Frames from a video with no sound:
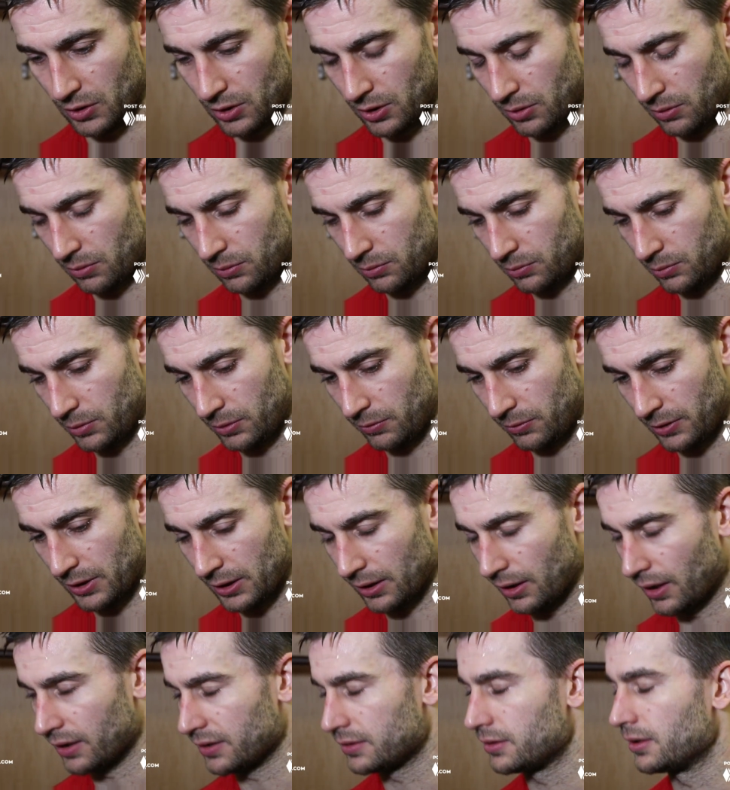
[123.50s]
know, we
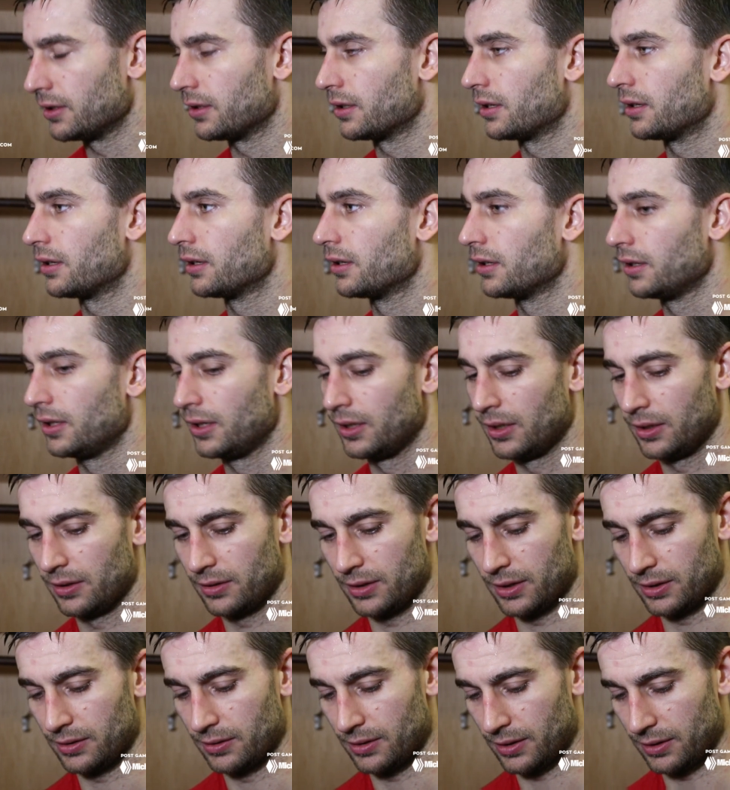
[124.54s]
realize here
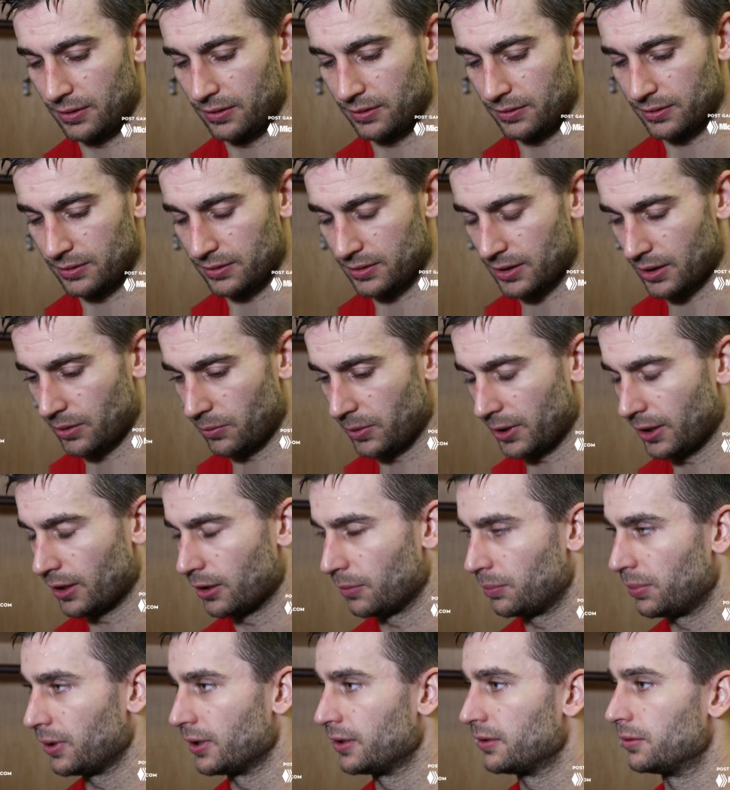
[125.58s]
that this is how we got
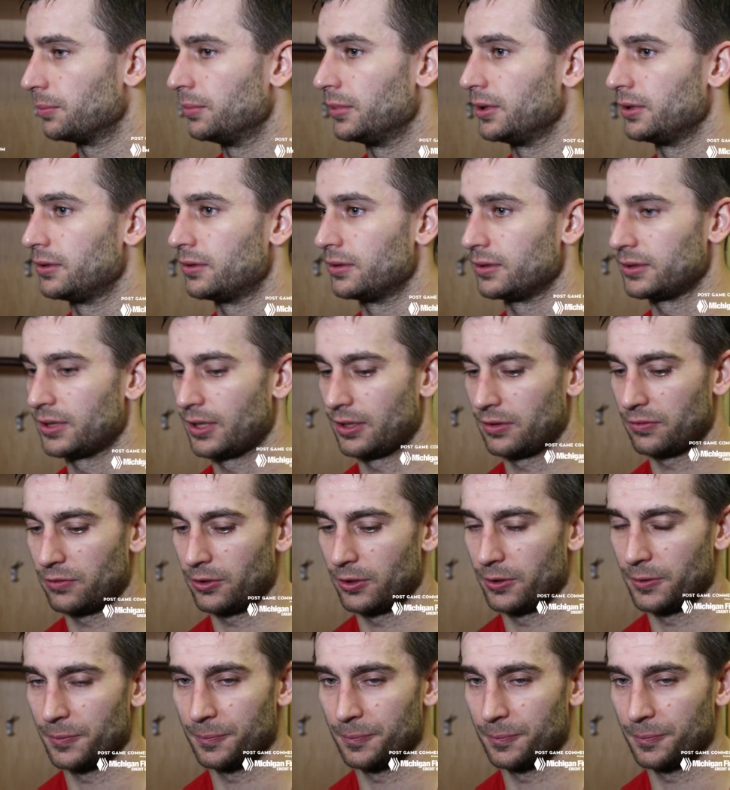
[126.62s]
to play to be successful.